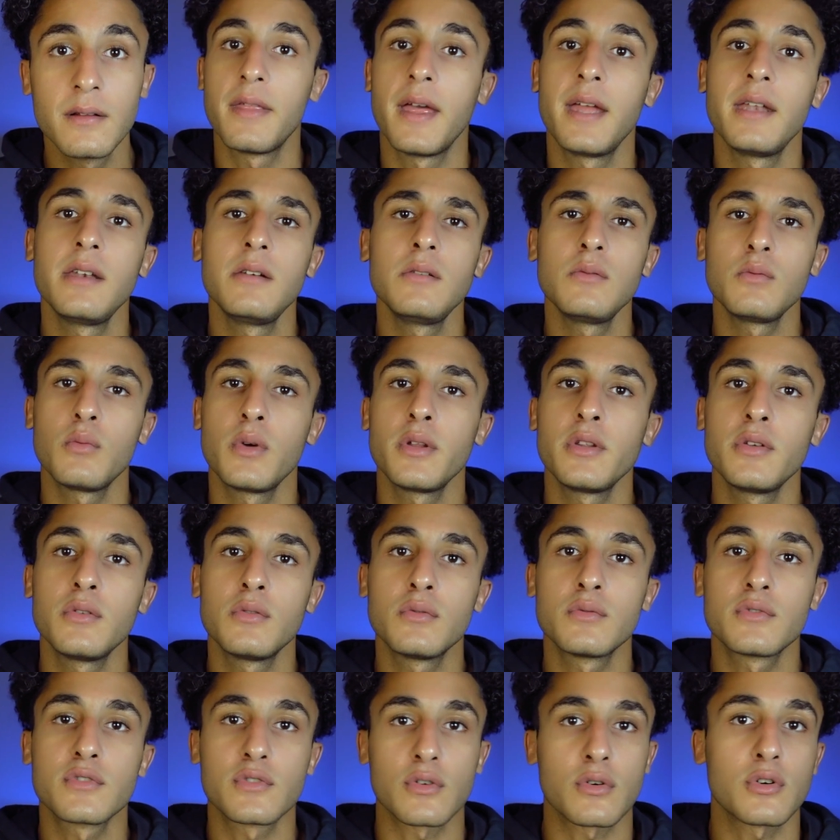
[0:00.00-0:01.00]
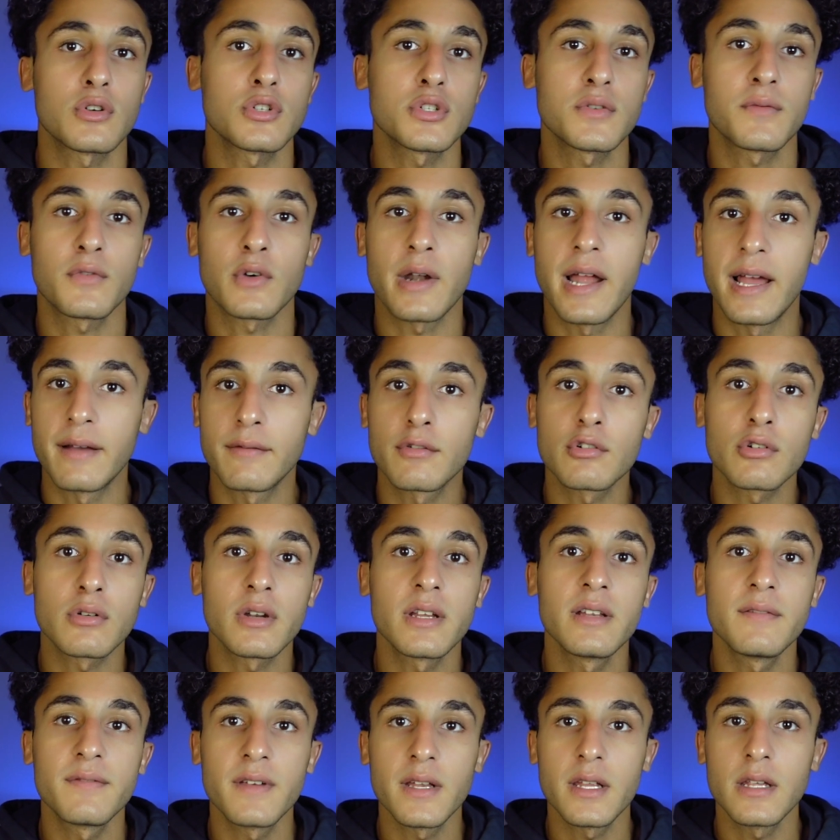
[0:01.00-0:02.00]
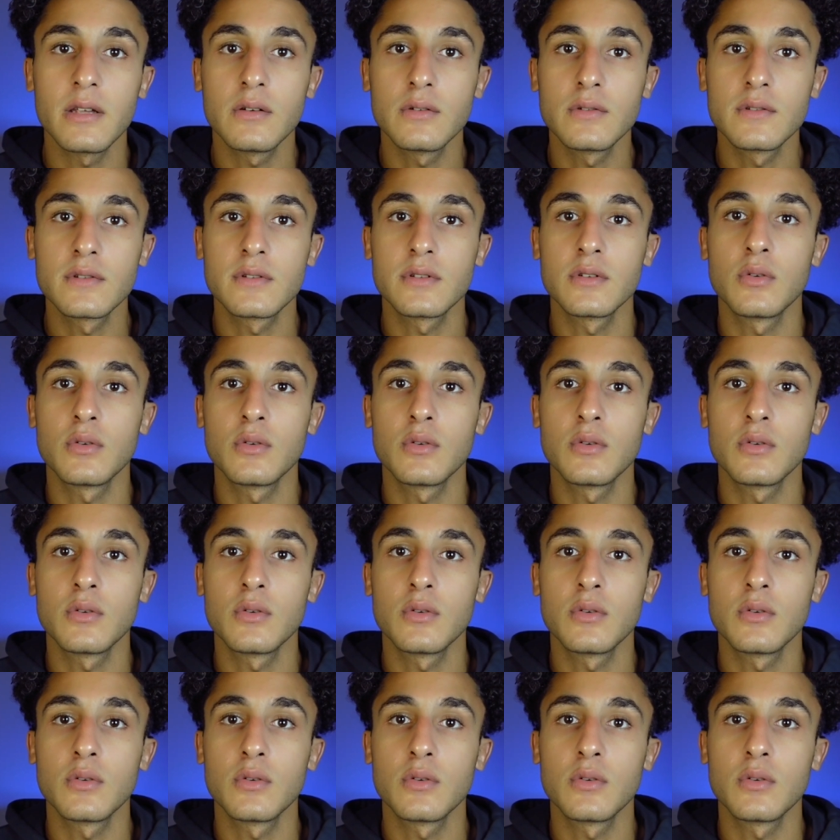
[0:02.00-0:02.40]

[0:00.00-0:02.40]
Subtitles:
then when you search for evergreen videos,